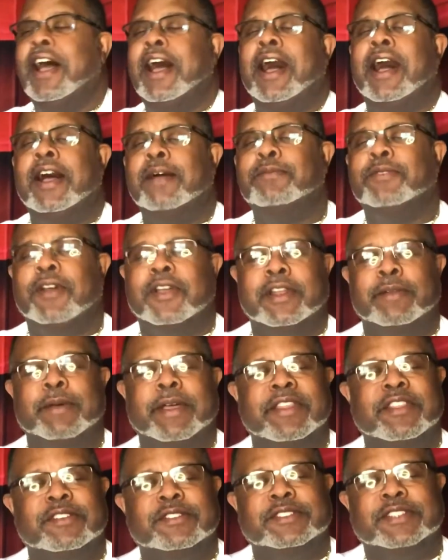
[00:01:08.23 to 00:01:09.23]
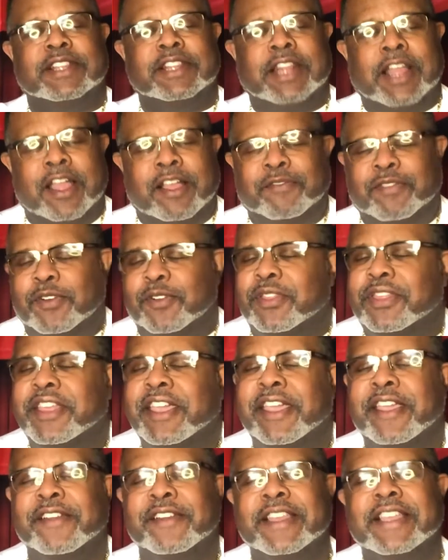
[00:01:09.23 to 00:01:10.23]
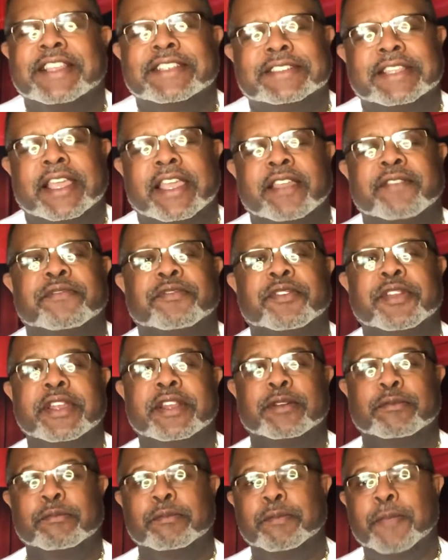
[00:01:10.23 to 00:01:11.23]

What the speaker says: I'm talking about there's a level, there is a freedom